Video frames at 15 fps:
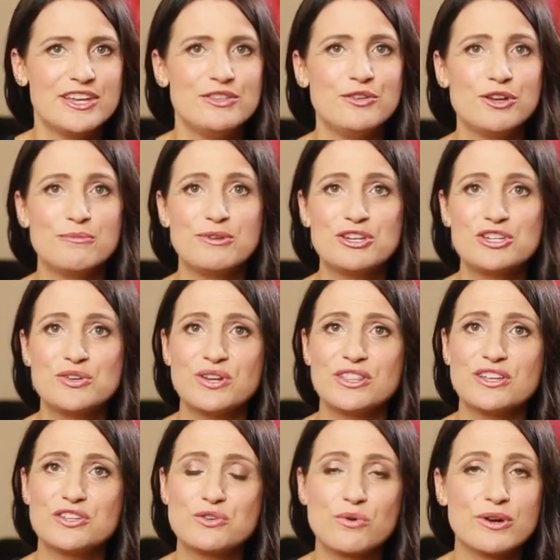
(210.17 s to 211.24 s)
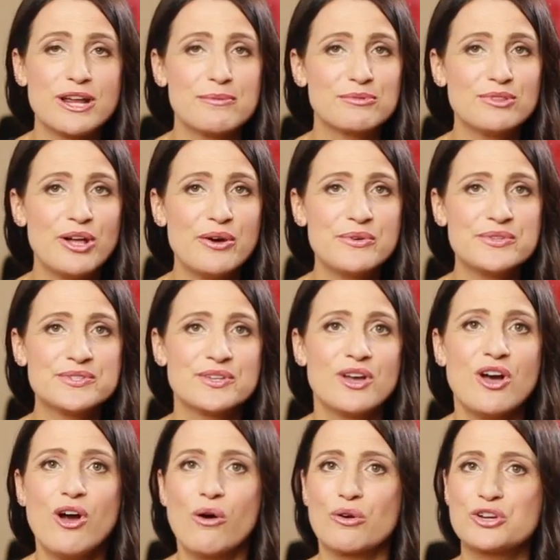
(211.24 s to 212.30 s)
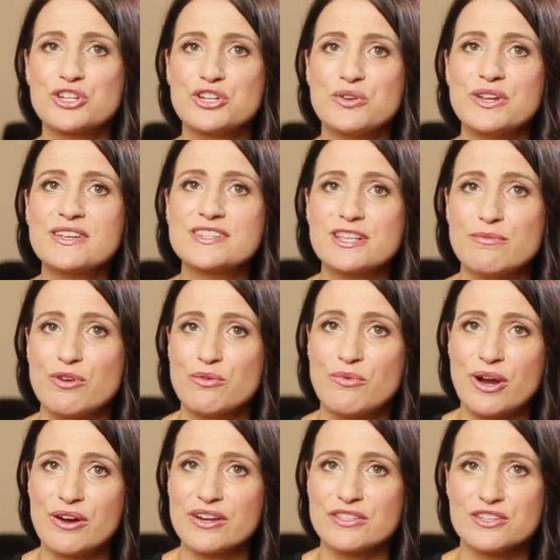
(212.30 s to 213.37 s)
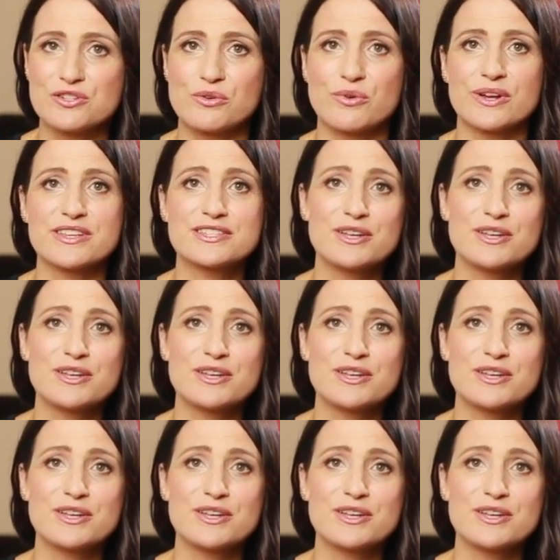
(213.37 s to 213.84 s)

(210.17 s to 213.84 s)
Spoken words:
You could be shooting the jewelry up close or shooting someone wearing the jewelry,